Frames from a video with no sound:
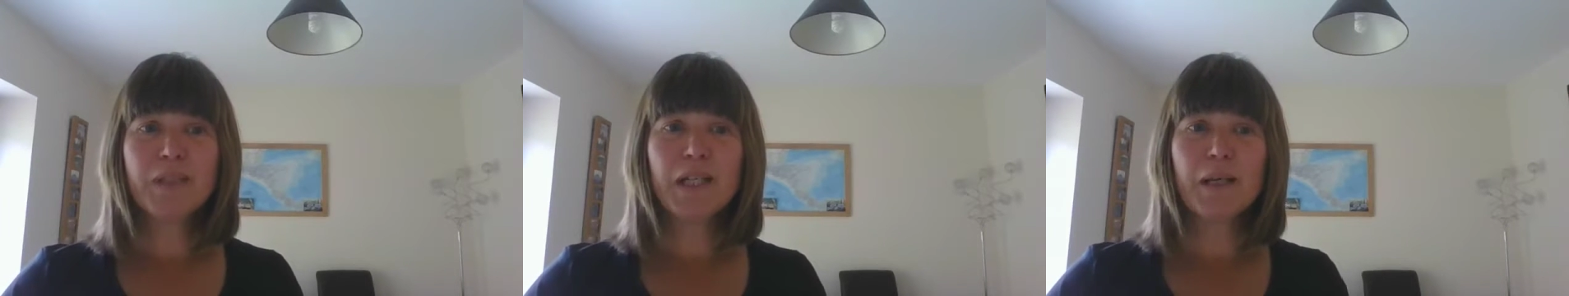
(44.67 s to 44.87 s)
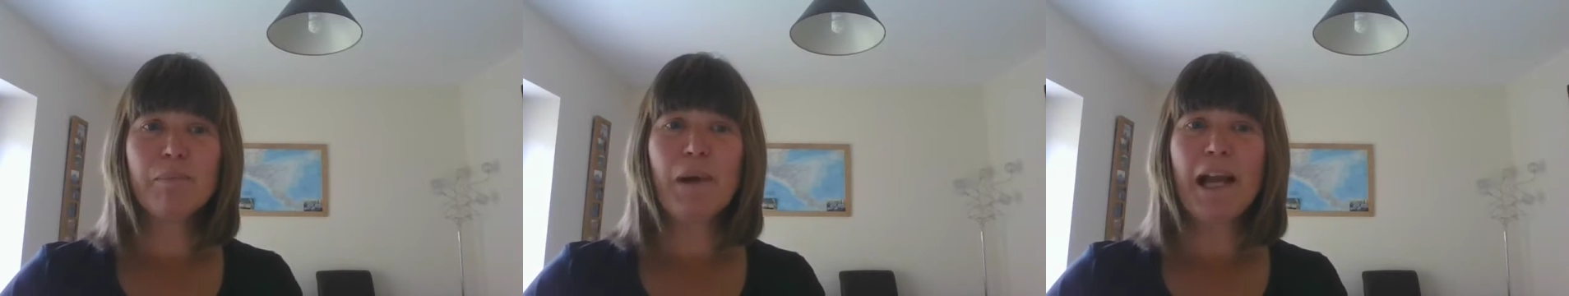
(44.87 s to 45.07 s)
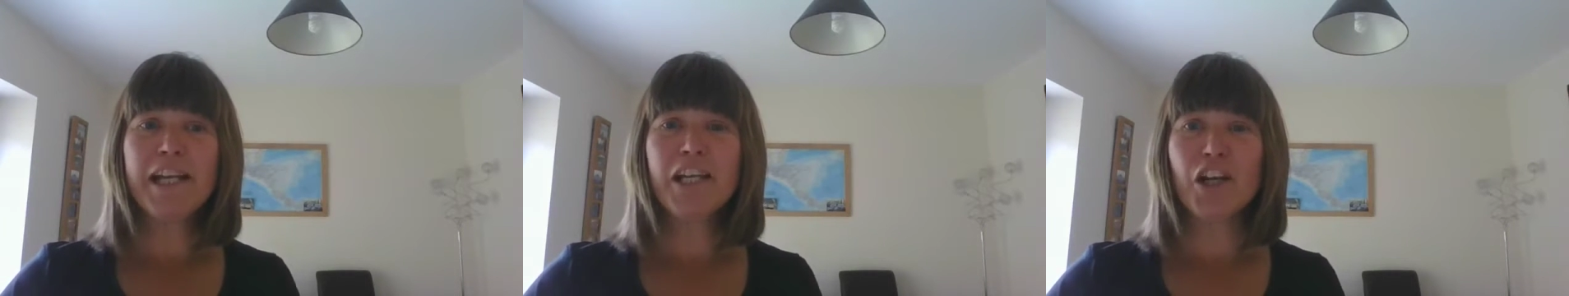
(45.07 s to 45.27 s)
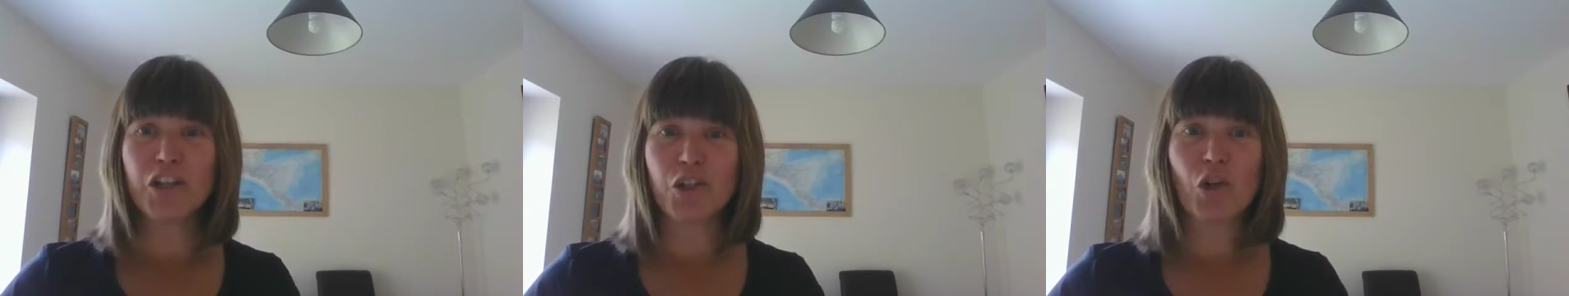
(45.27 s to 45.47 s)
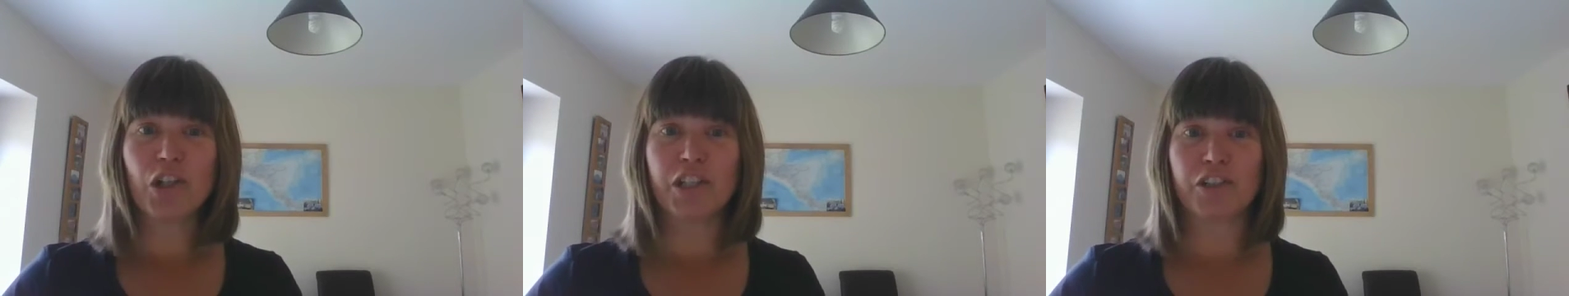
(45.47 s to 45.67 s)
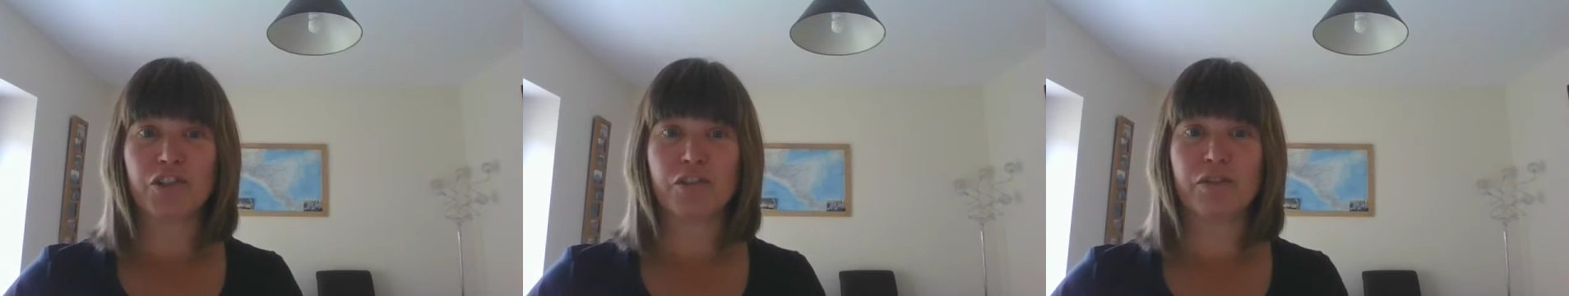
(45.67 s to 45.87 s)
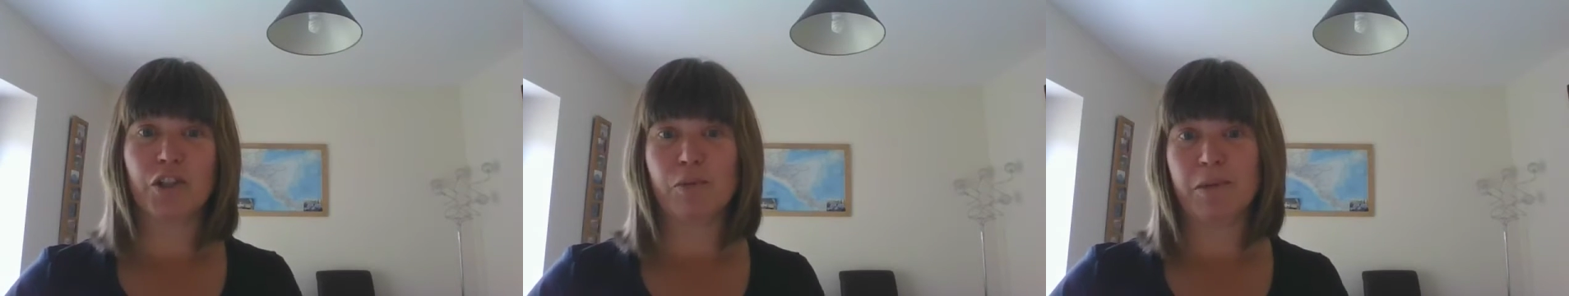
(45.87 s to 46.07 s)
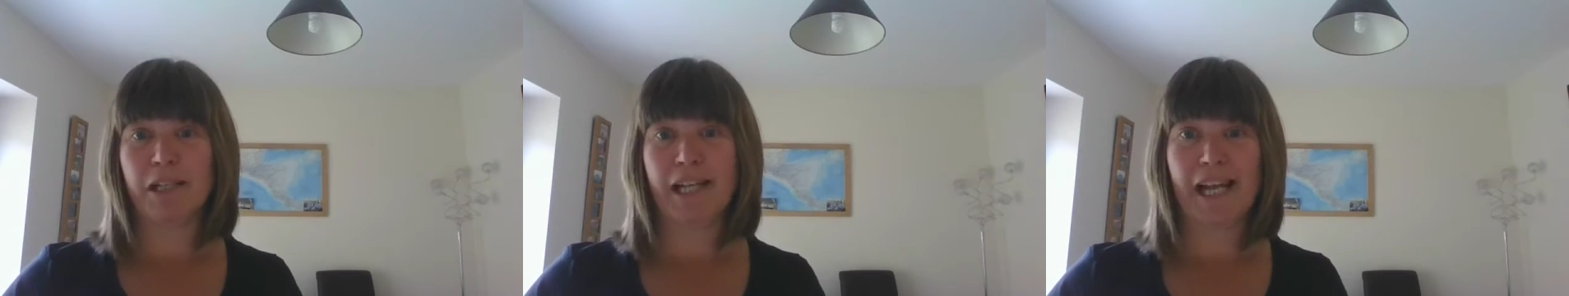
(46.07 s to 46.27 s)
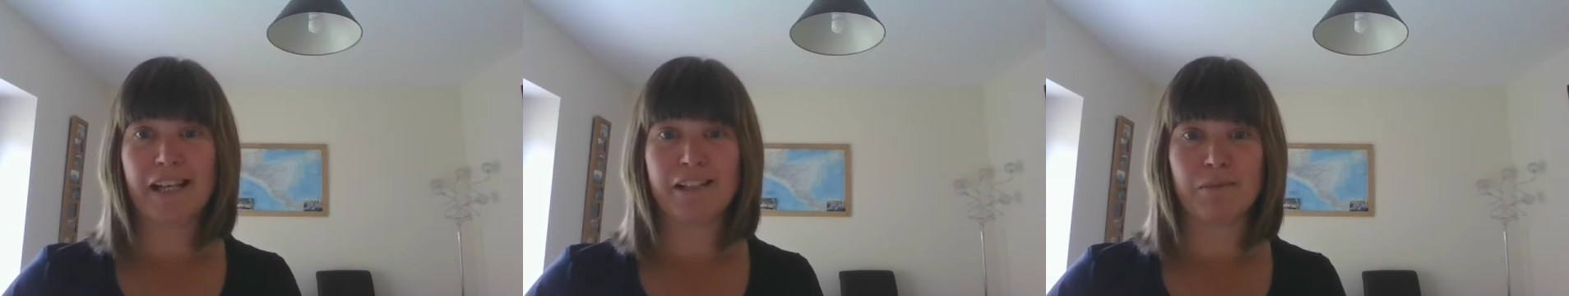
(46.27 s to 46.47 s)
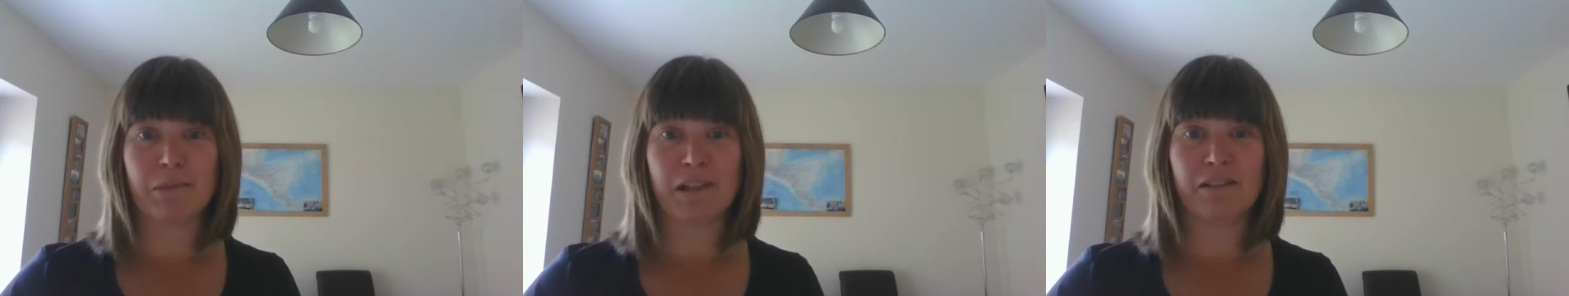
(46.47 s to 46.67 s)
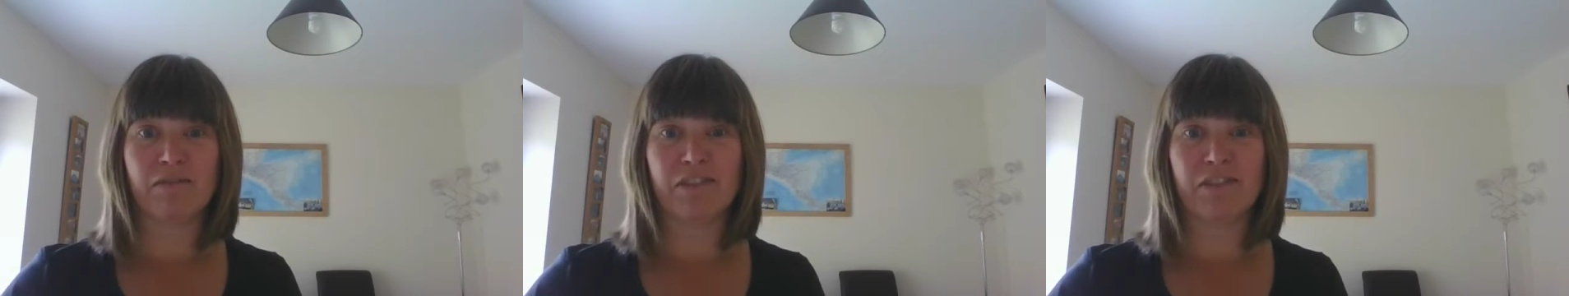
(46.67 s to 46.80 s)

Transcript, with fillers: Combining our knowledge of human anatomy and